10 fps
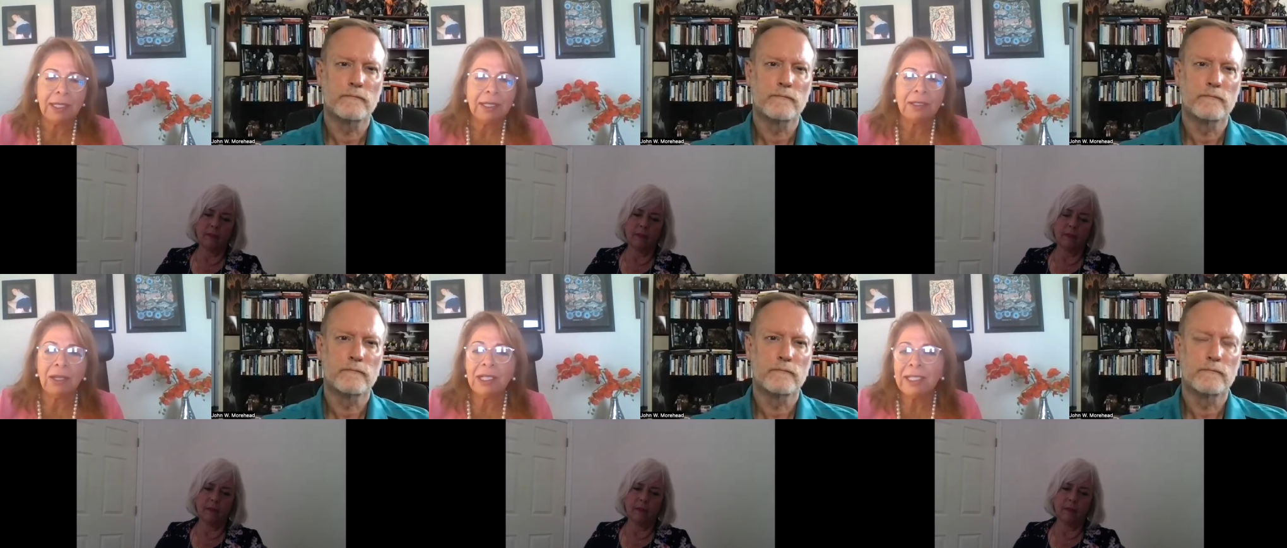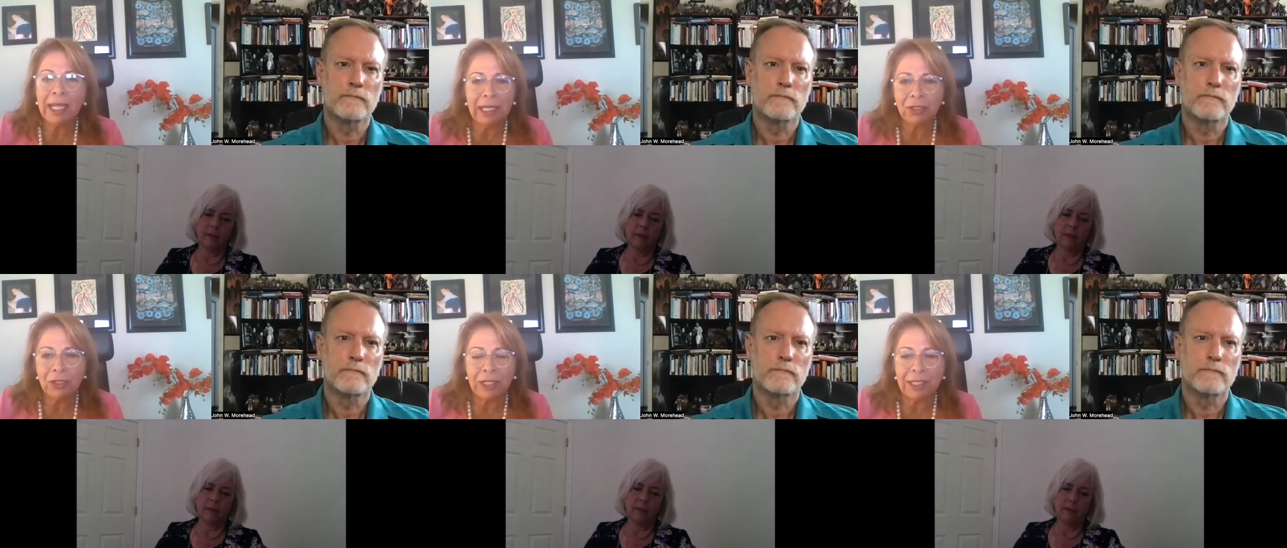Speaker 1: not
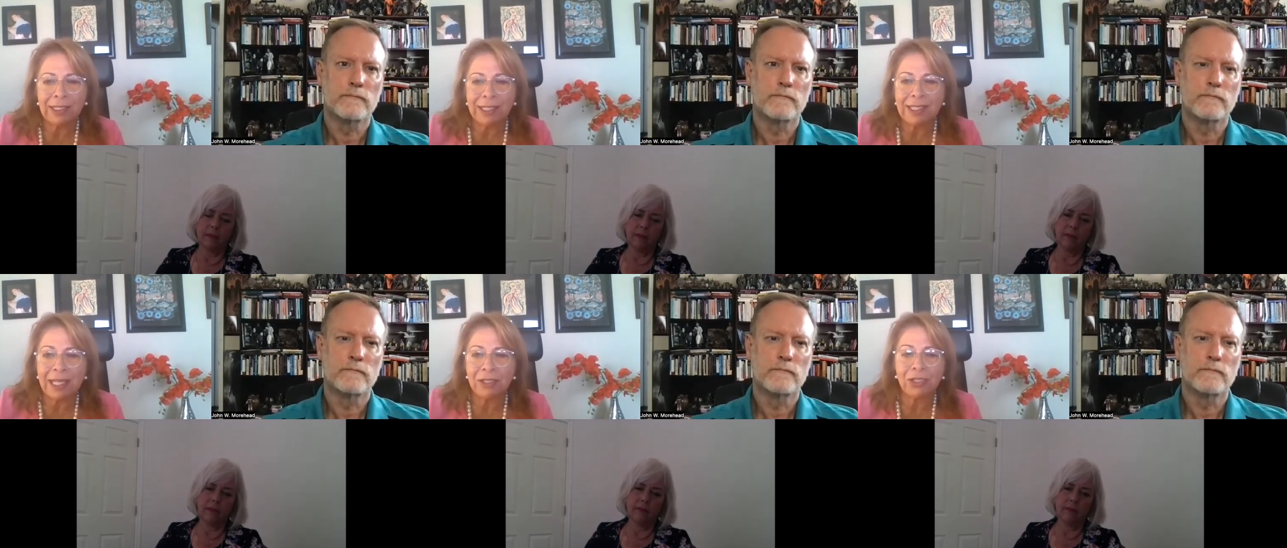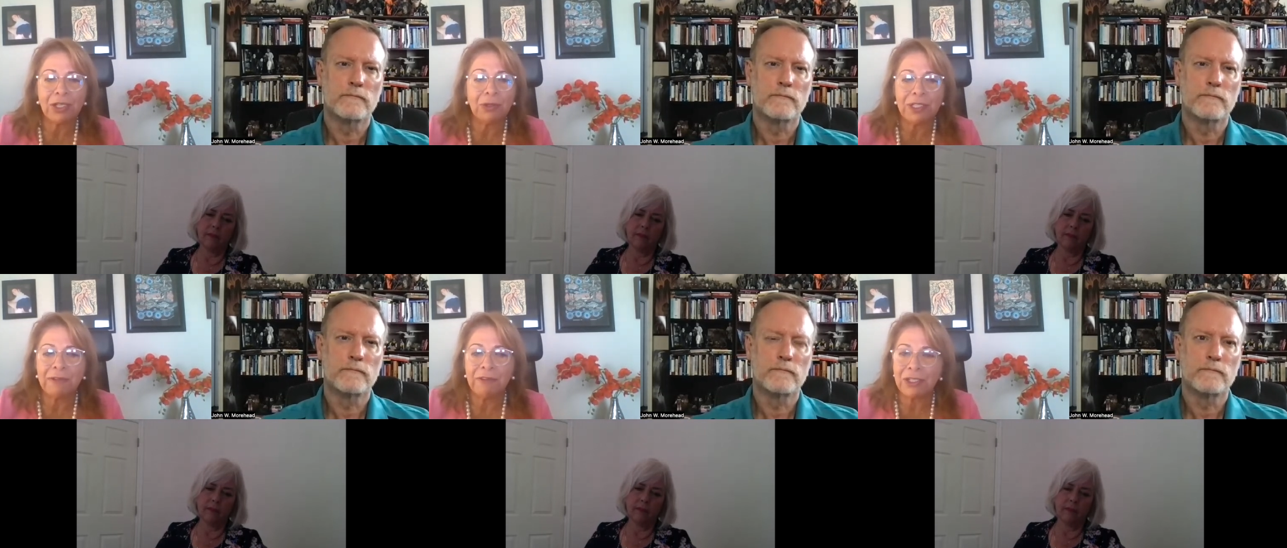hatred and dissension or
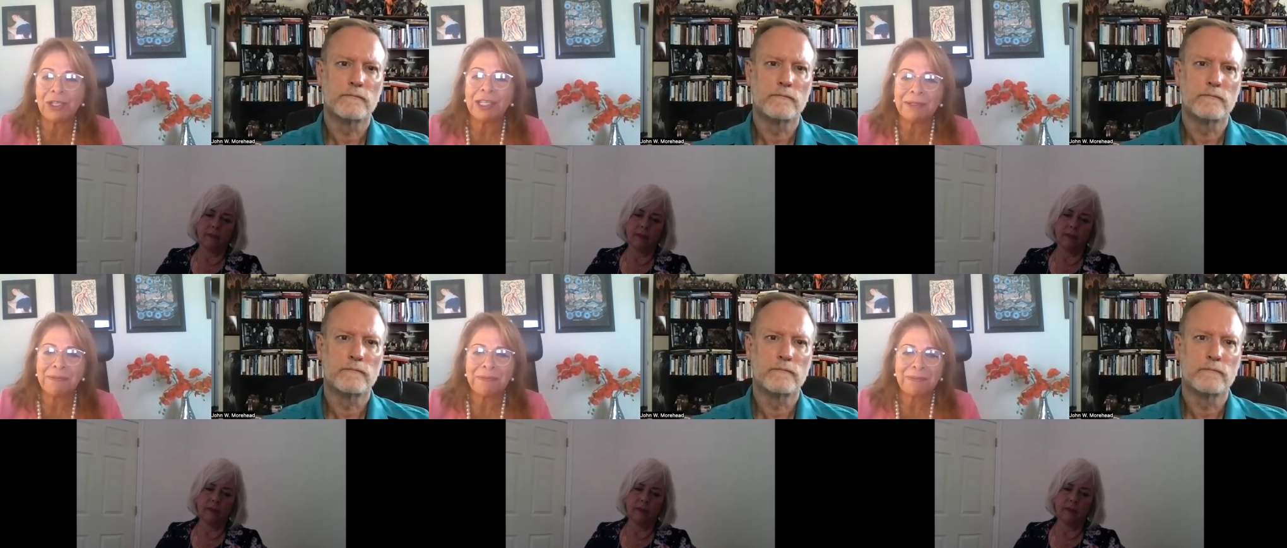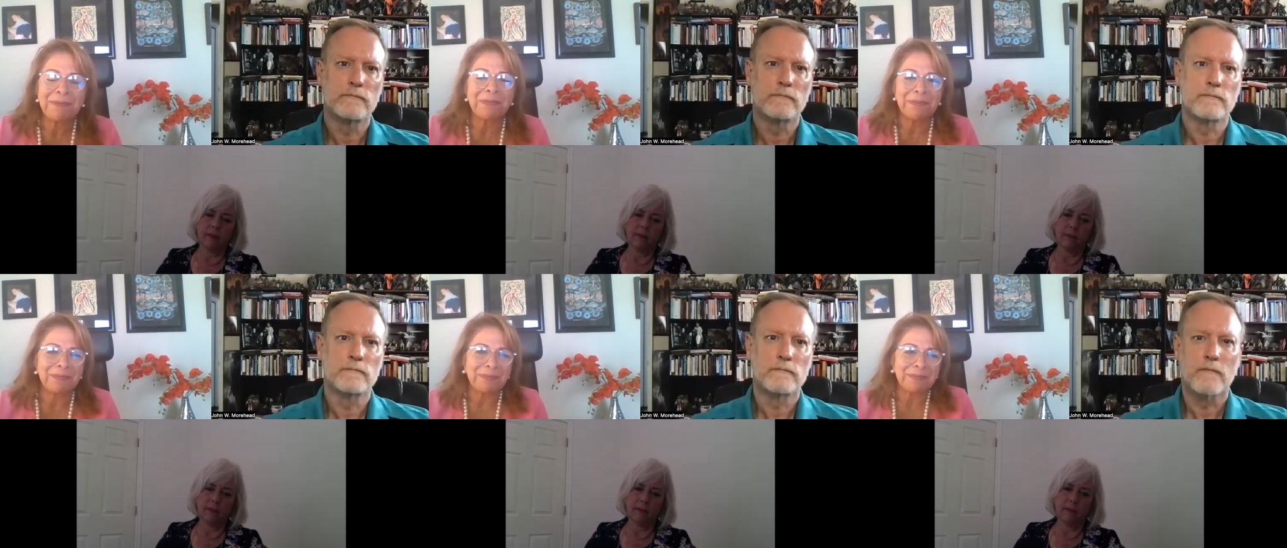division.
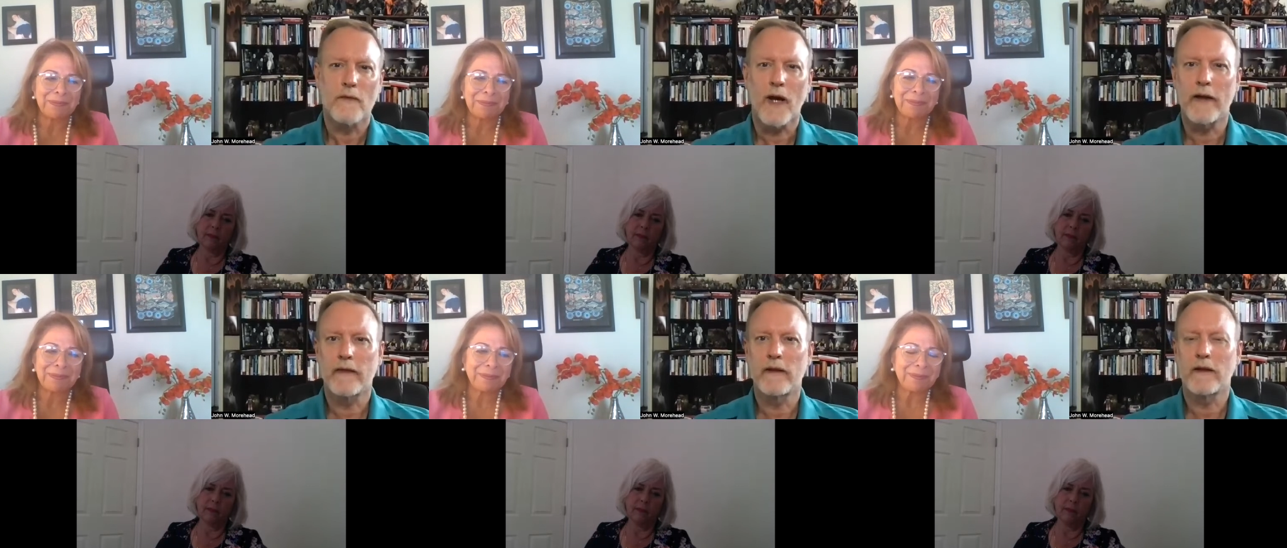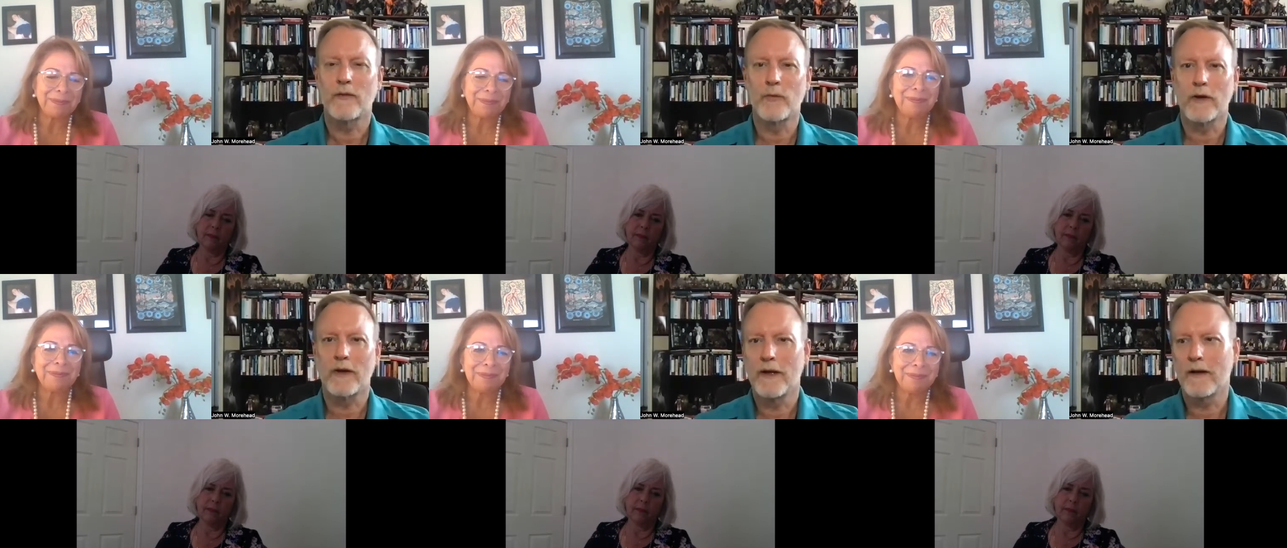
Speaker 2: I think you
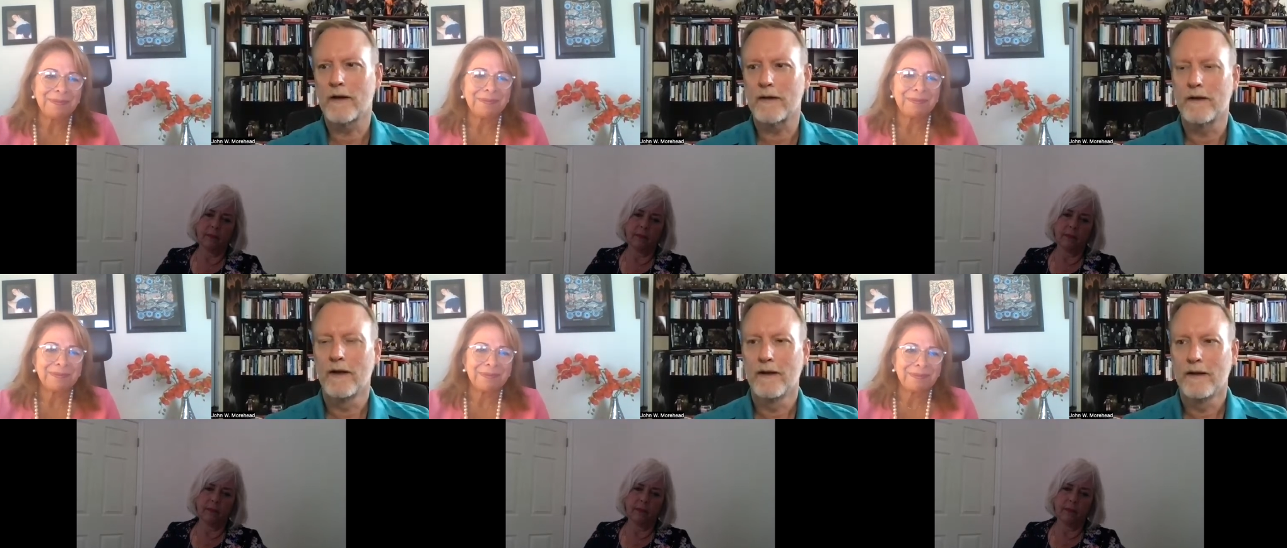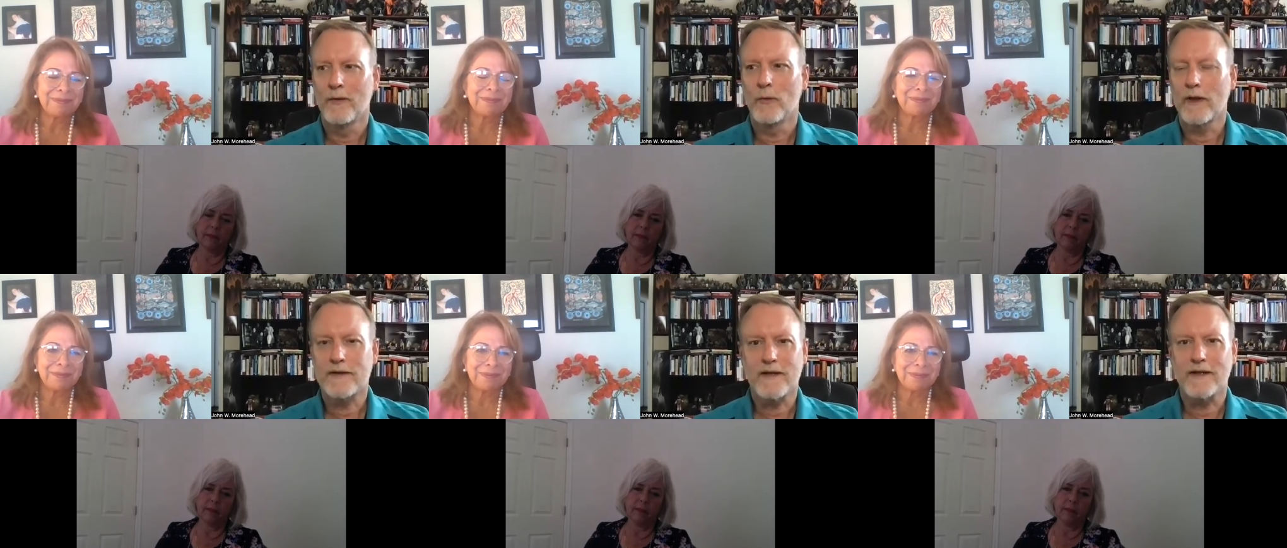really hit on one of the
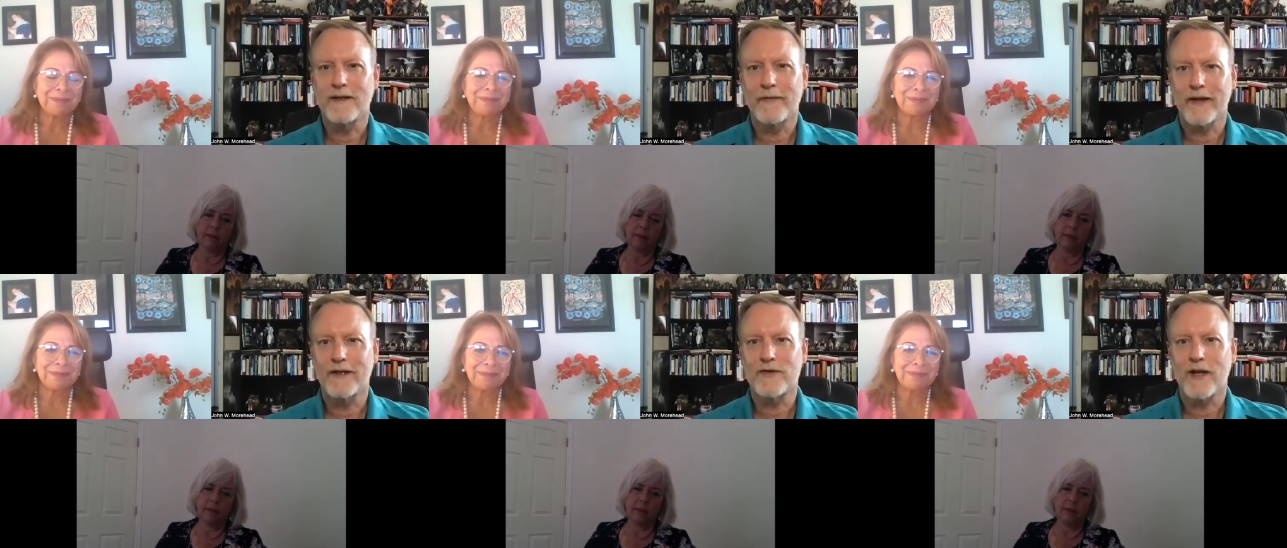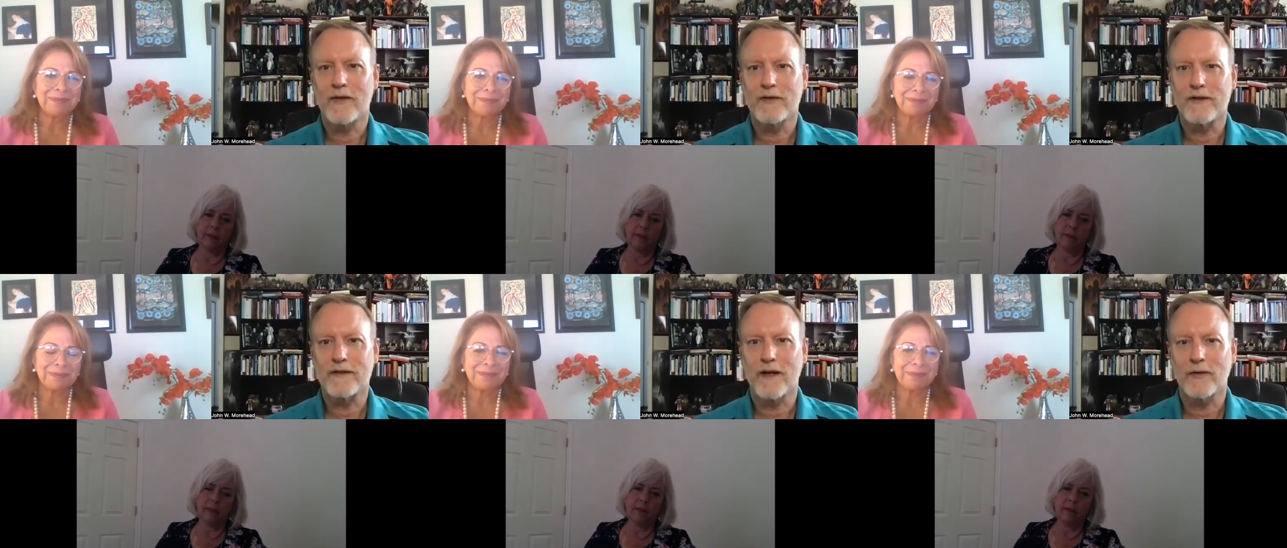significant
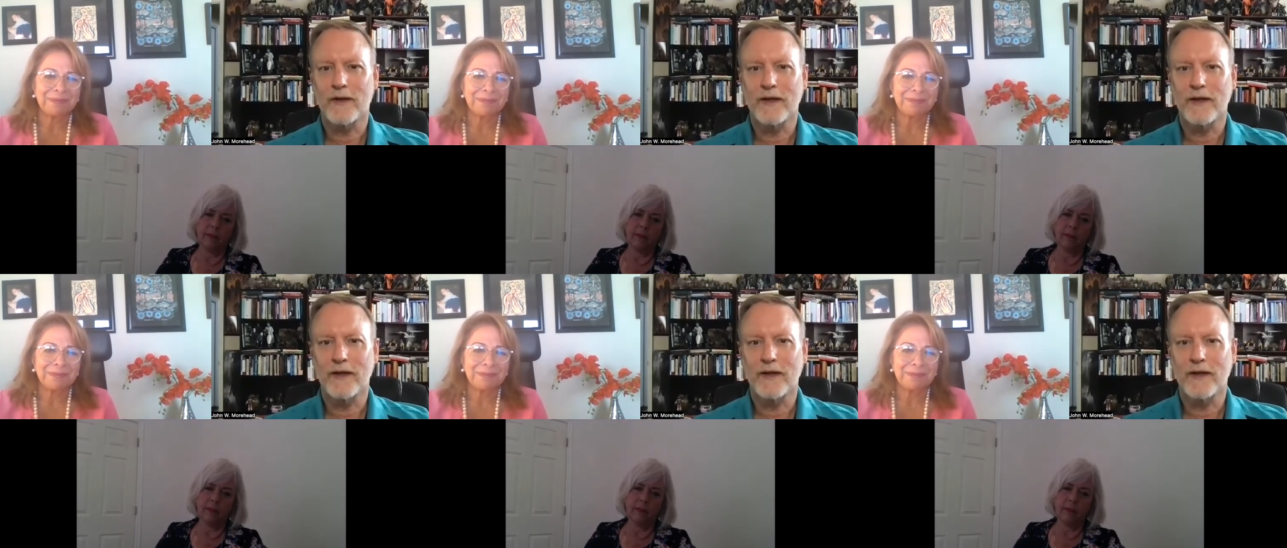challenges, not only